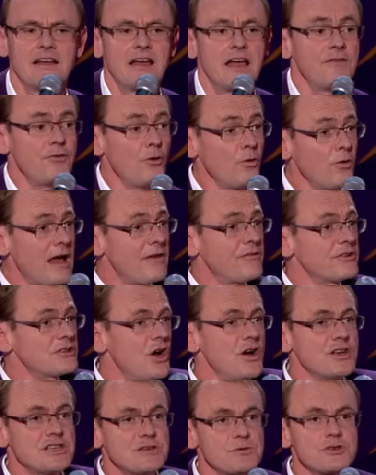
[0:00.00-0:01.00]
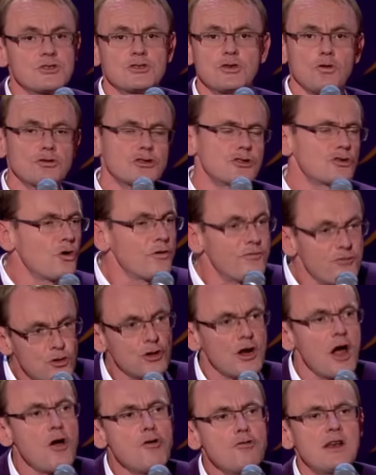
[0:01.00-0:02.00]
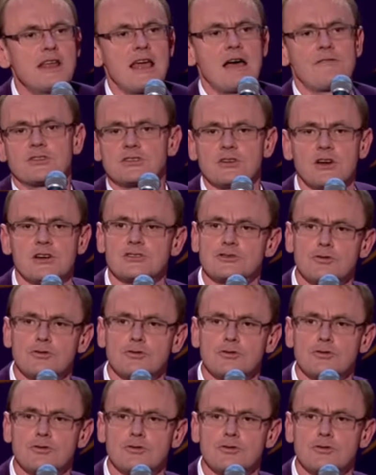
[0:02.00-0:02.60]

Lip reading: If all advertising was door-to-door, if you could only advertise